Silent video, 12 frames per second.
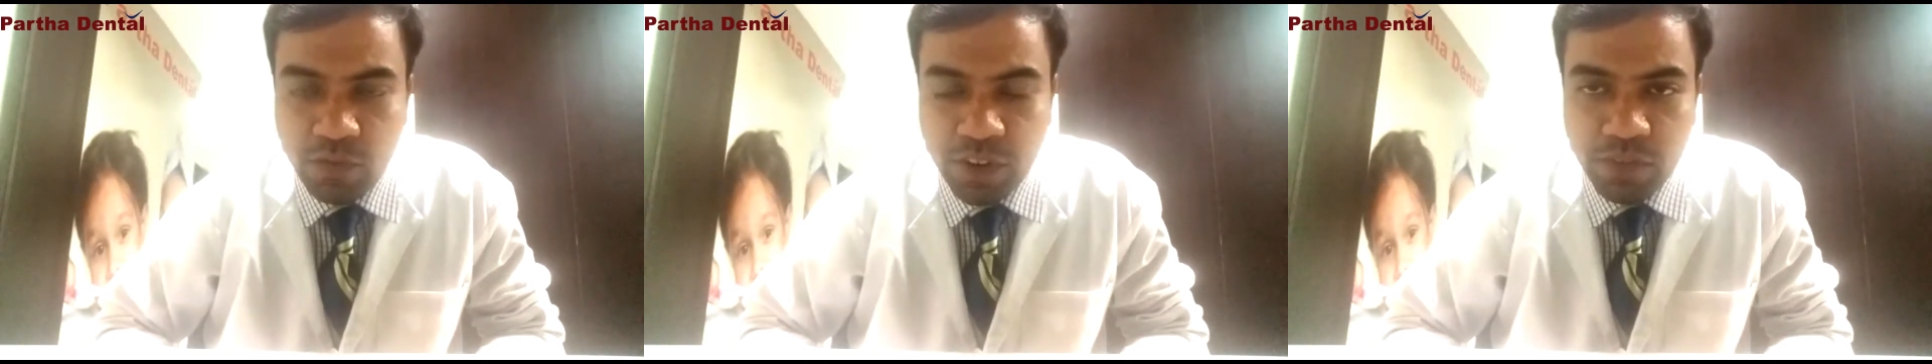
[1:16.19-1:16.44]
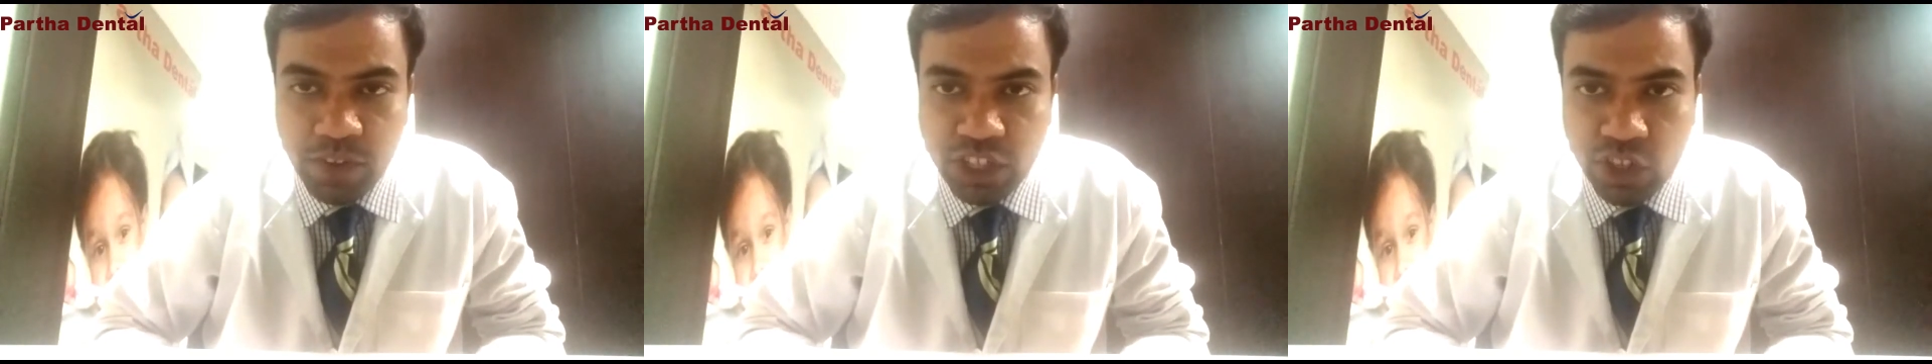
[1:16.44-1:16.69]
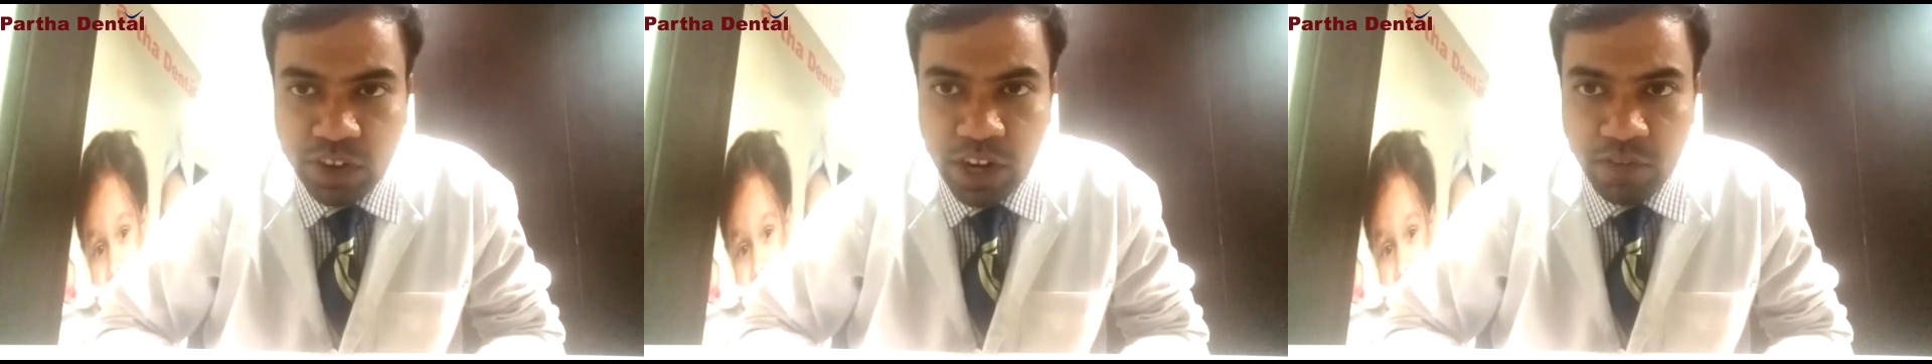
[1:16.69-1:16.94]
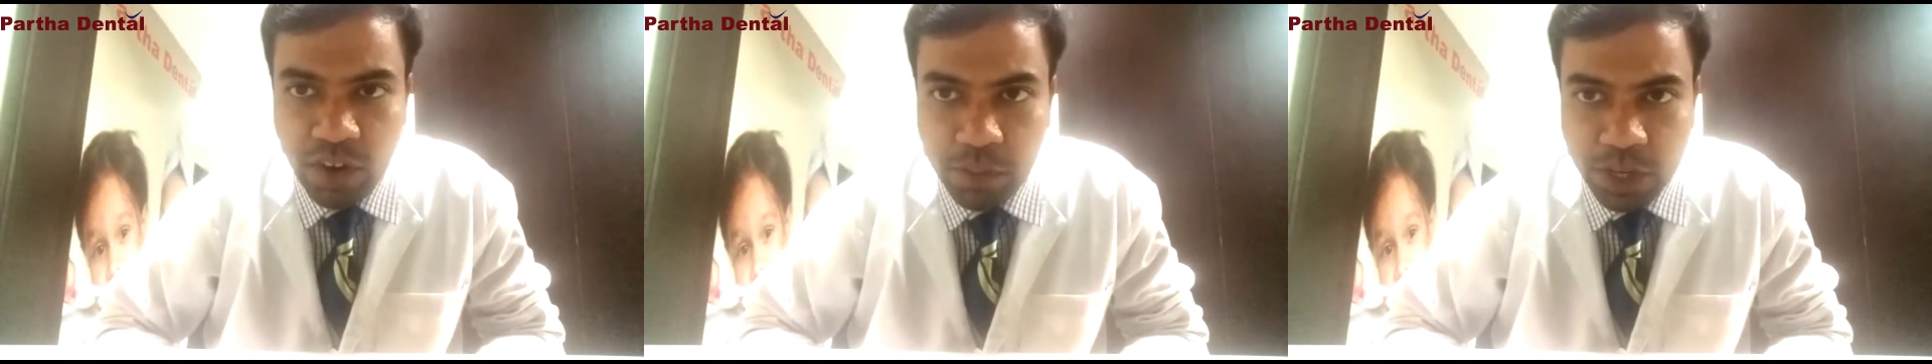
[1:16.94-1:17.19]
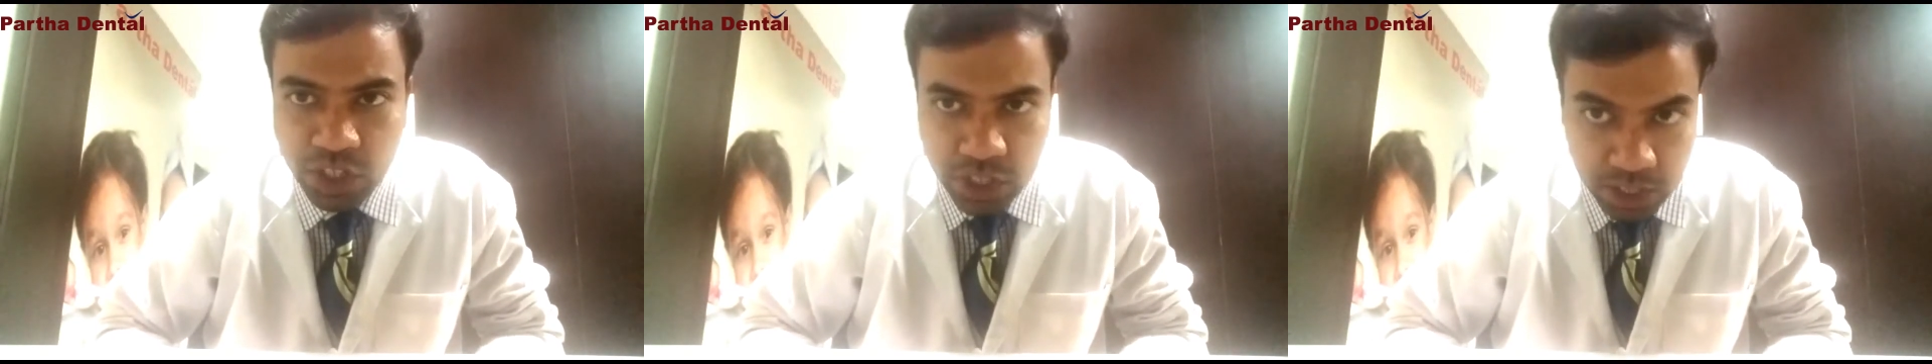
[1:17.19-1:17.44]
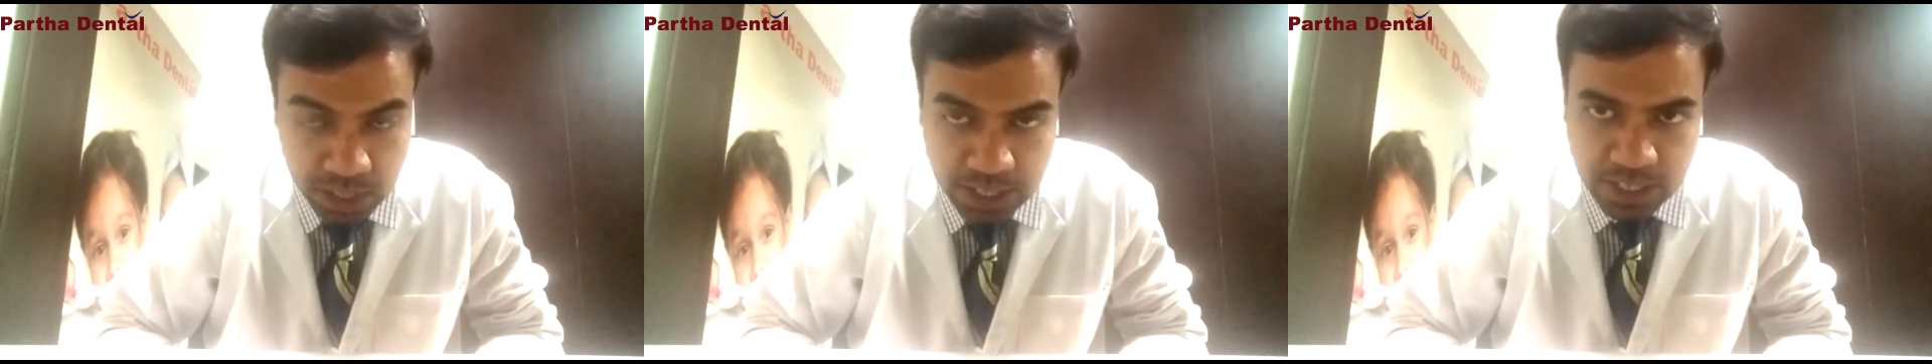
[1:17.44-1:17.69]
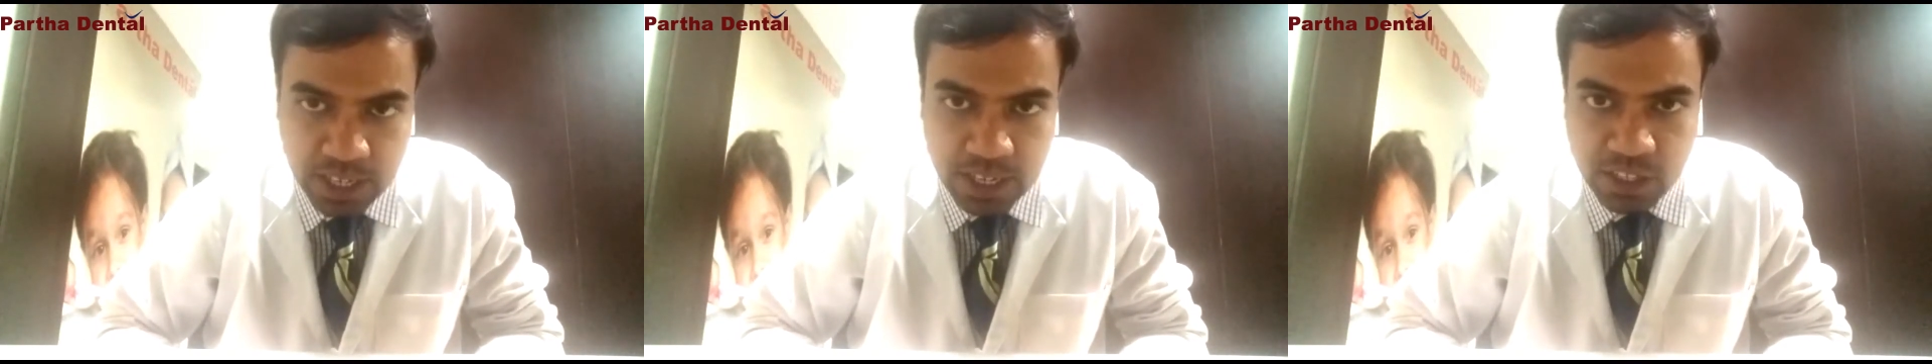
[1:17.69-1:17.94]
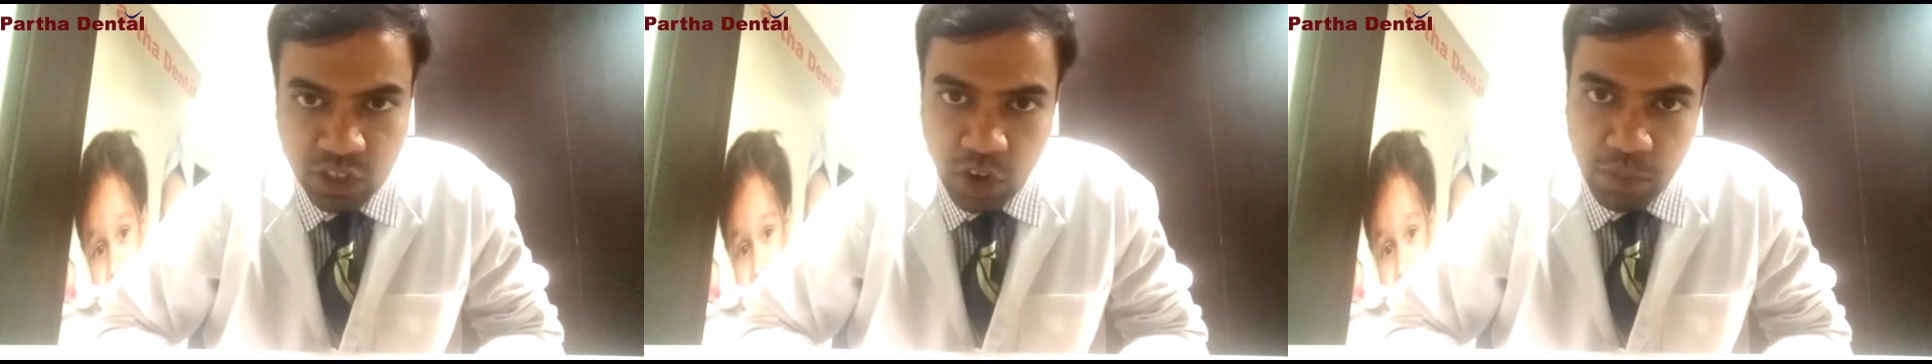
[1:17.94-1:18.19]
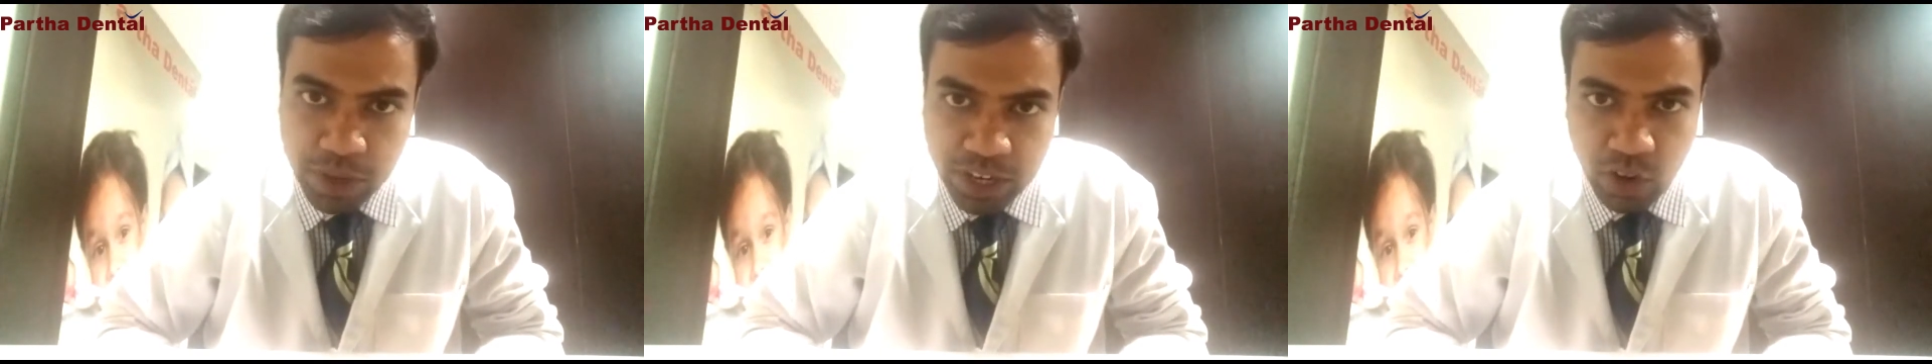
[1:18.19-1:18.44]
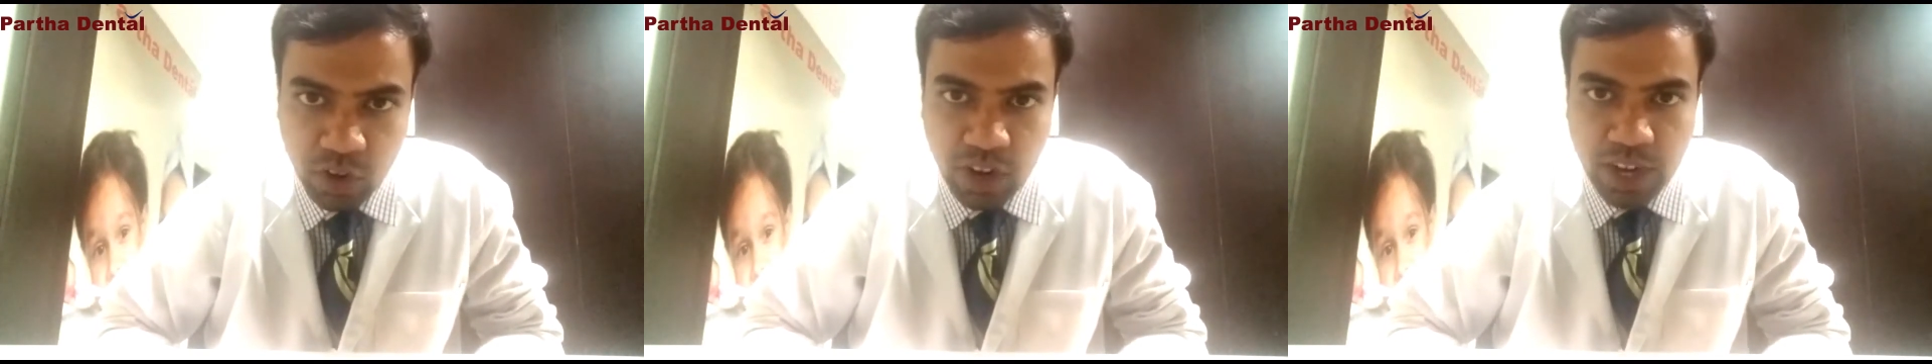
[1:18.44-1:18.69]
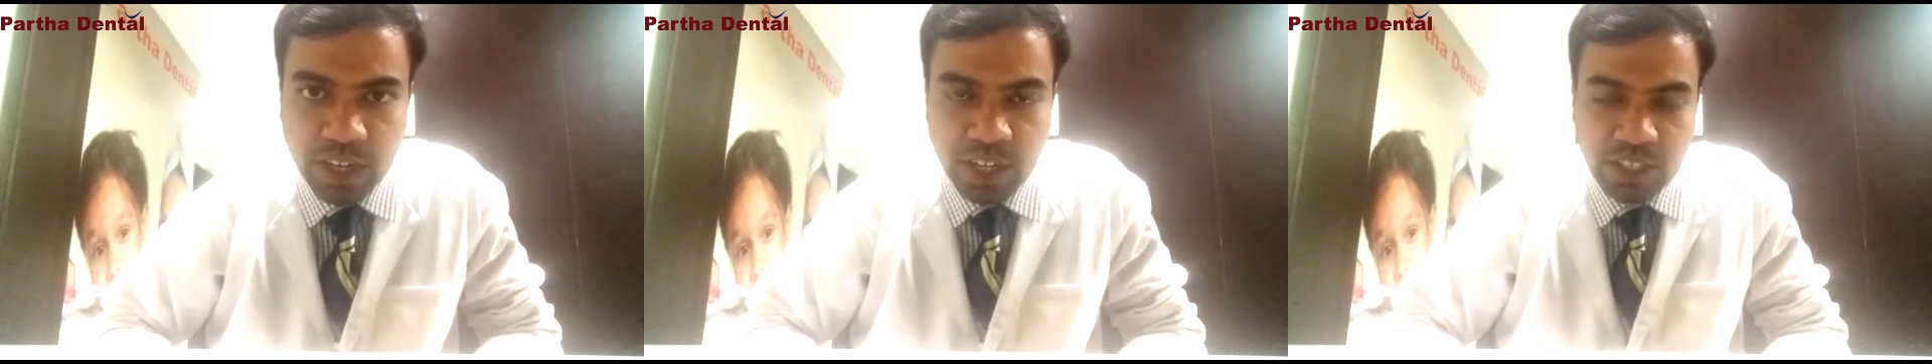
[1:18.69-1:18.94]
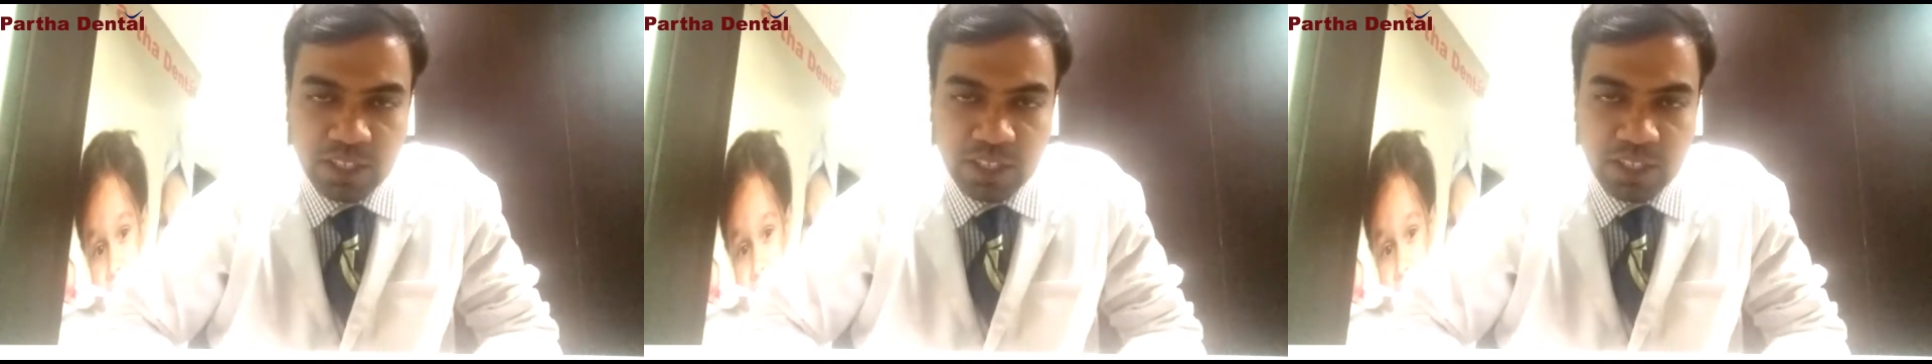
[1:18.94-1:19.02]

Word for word: infection and inflammation, it, it is called pericoronitis.